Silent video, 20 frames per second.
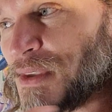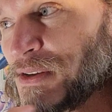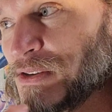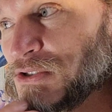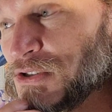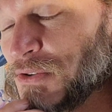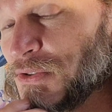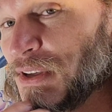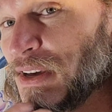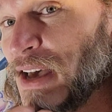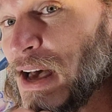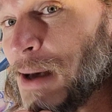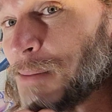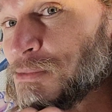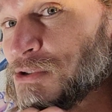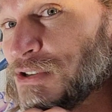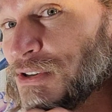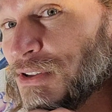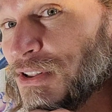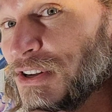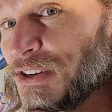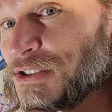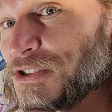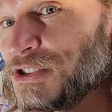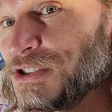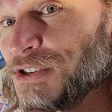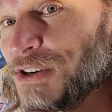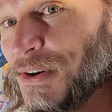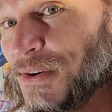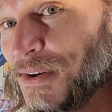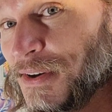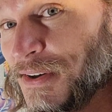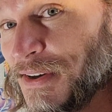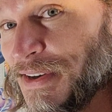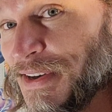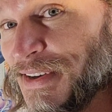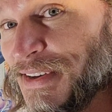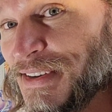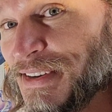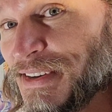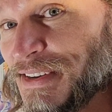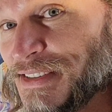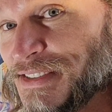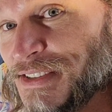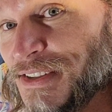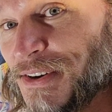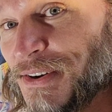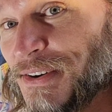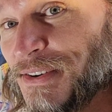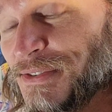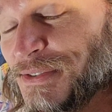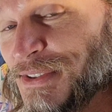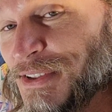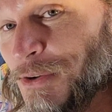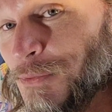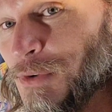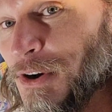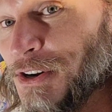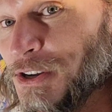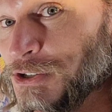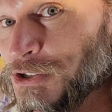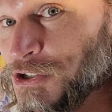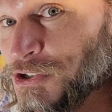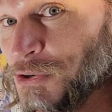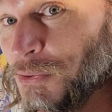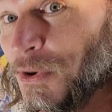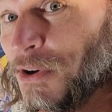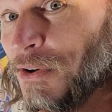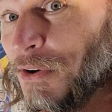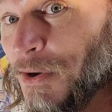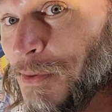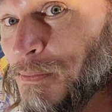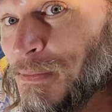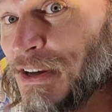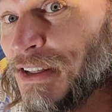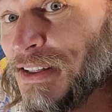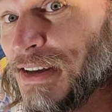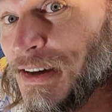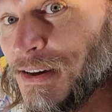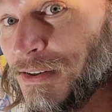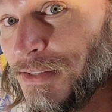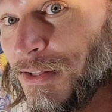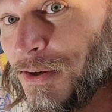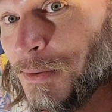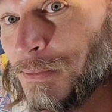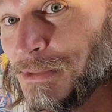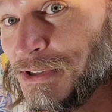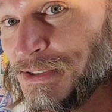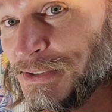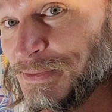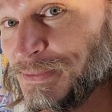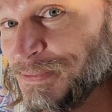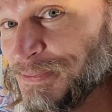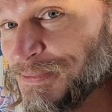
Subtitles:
So the cops are a little shook because they're running short on billy clubs.